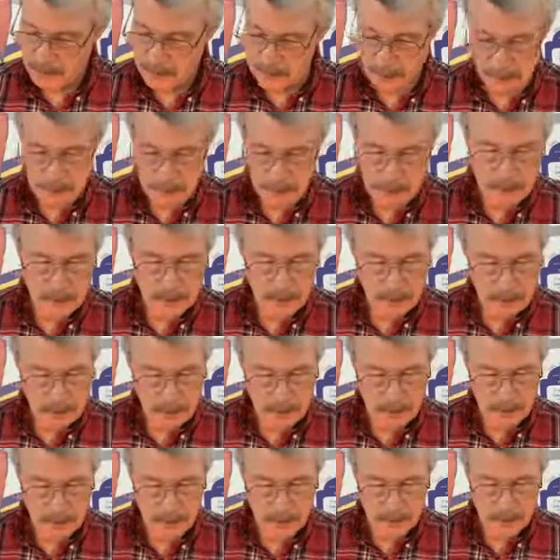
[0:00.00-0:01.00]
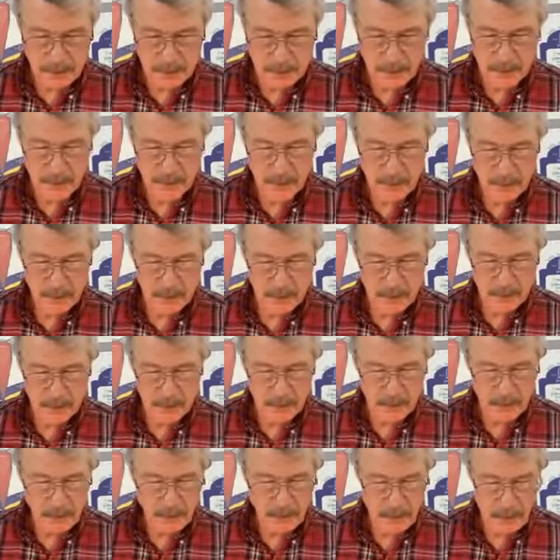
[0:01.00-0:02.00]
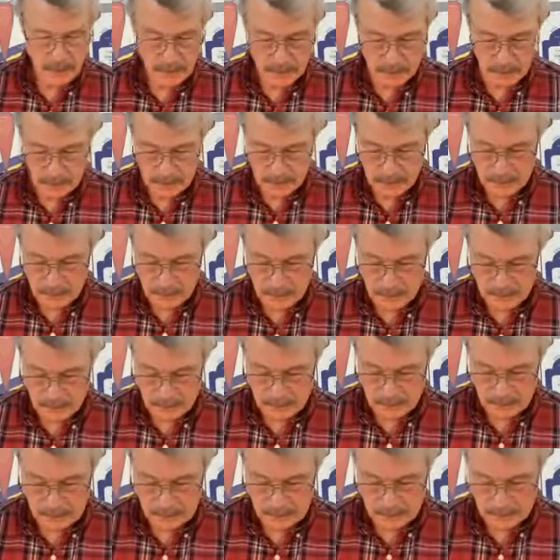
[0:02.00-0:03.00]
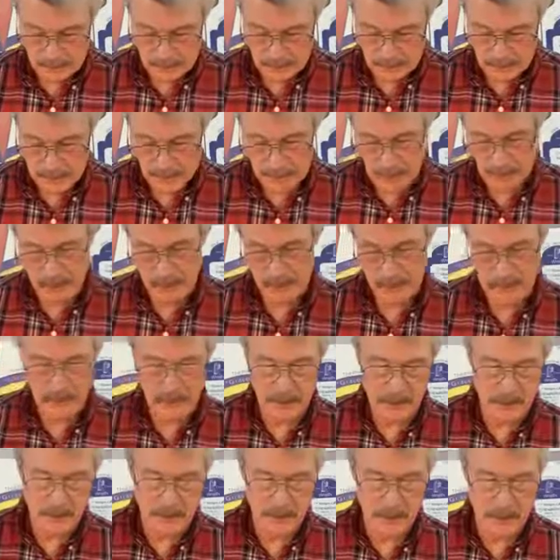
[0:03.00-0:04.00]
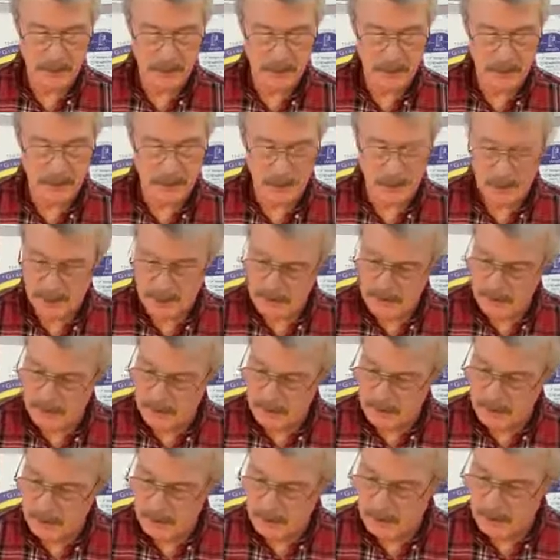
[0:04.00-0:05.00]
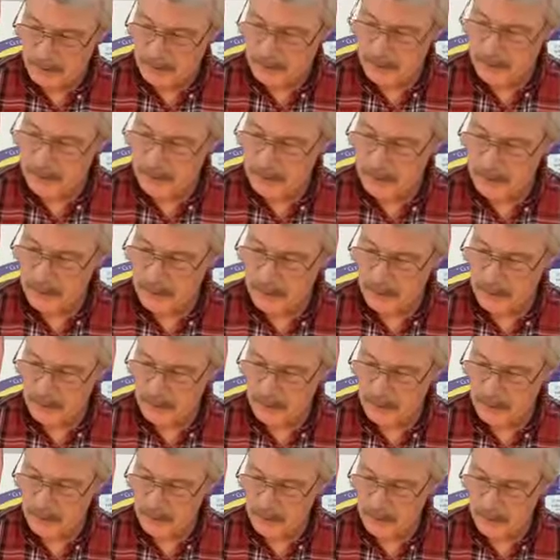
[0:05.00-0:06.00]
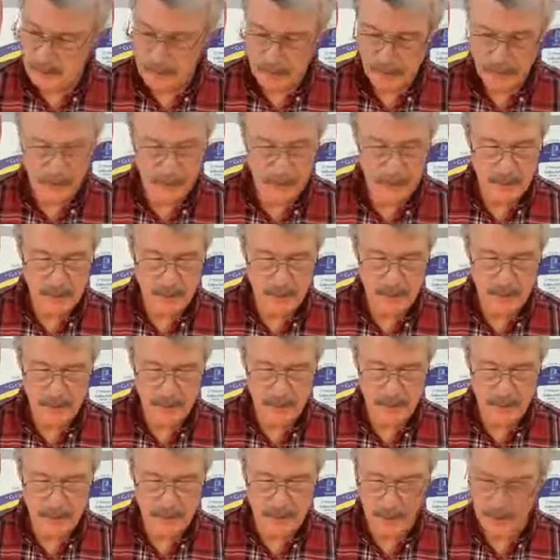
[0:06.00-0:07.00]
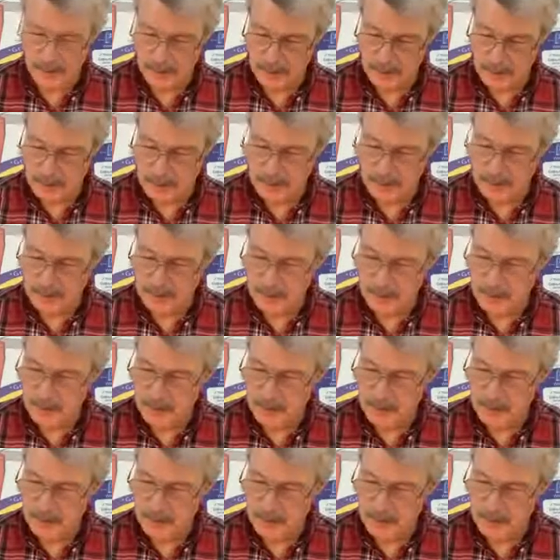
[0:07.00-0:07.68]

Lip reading: Nobody speaks.